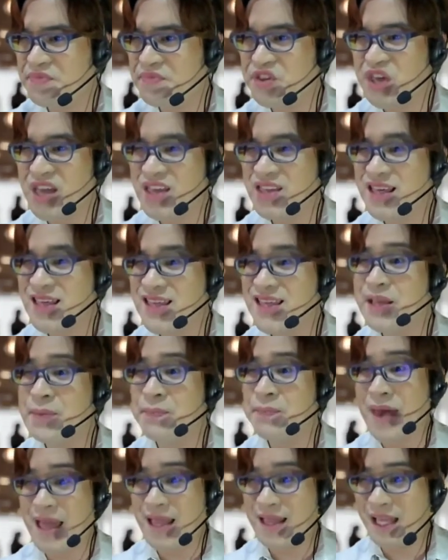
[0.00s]
changes
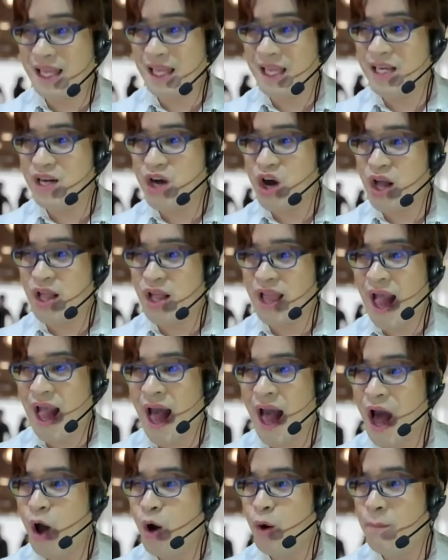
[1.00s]
depending on
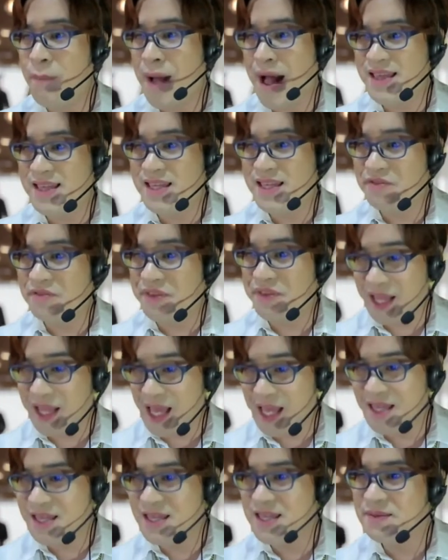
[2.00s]
how massive it
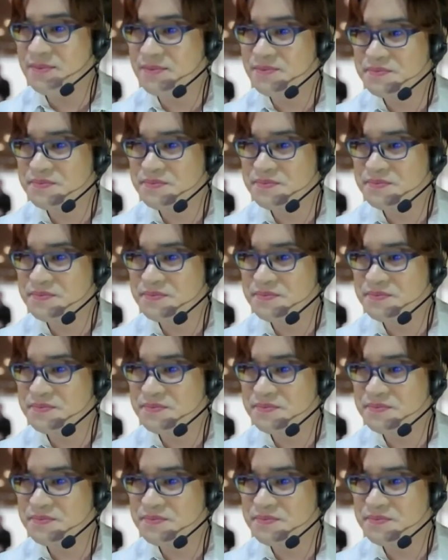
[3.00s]
is.